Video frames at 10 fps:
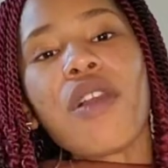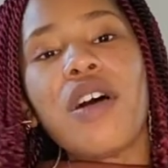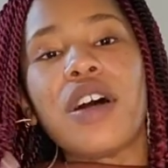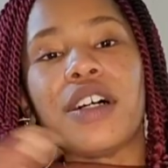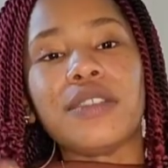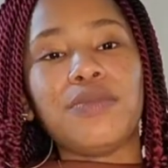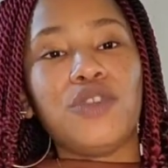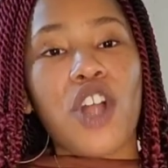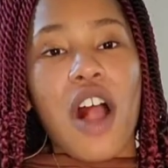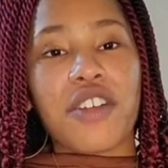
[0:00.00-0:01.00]
uh,
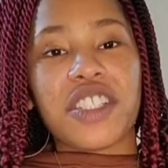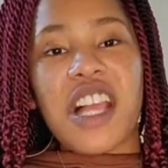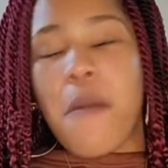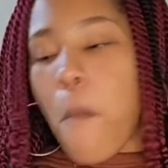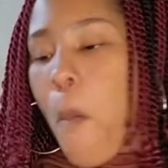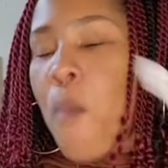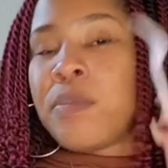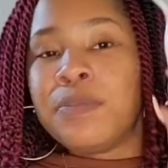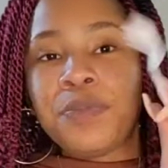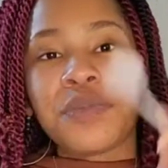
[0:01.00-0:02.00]
jogger set.
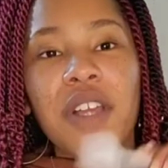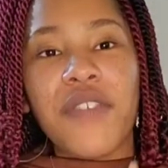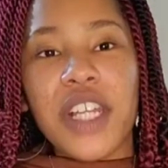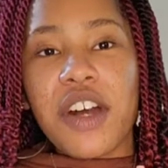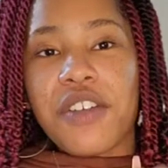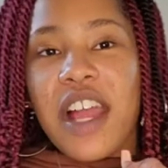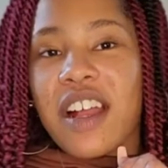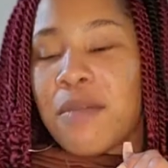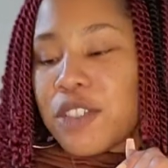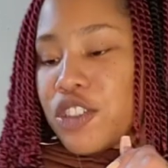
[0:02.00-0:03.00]
Video on that
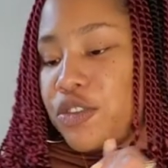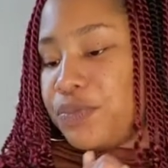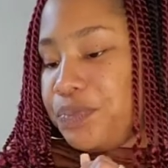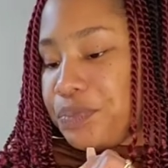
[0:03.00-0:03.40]
coming soon.